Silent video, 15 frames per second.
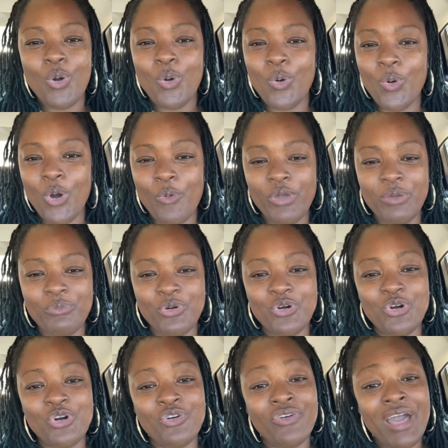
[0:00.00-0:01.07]
On we
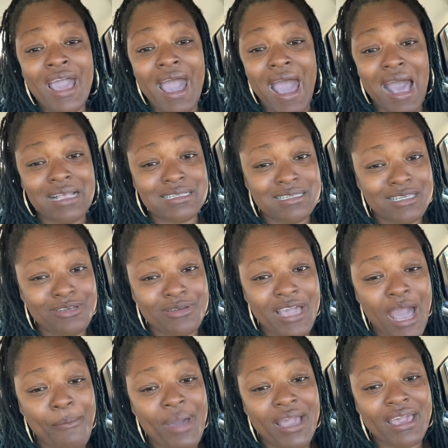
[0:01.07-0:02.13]
move. I still
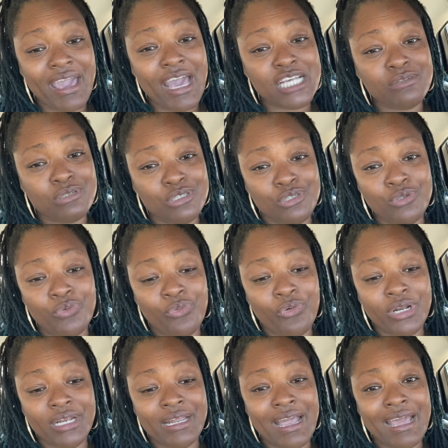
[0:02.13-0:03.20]
got my gas for
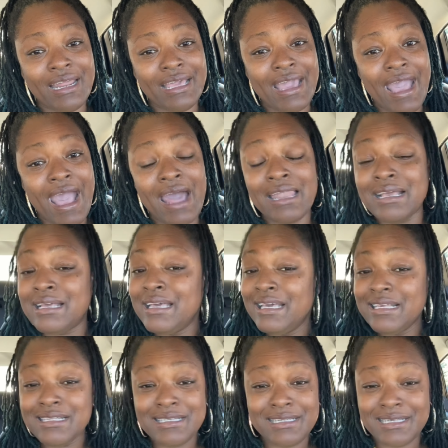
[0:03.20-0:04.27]
$2.49 a gallon.
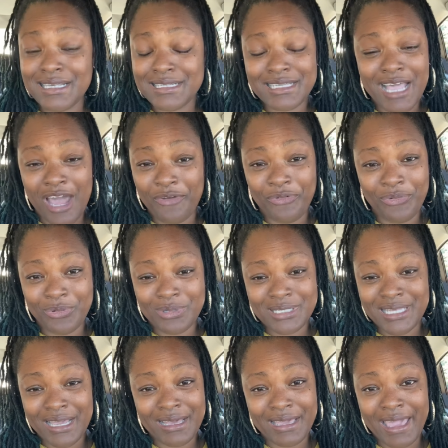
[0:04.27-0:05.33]
Sis got a full
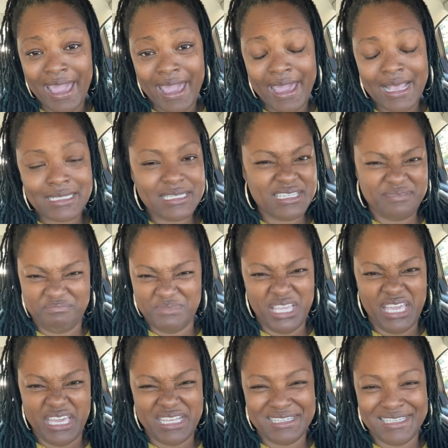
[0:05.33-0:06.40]
tank of gas
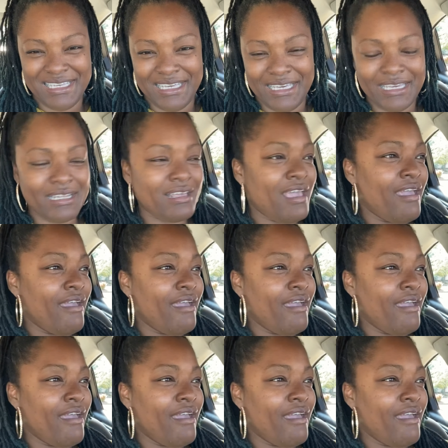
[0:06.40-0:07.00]
and did.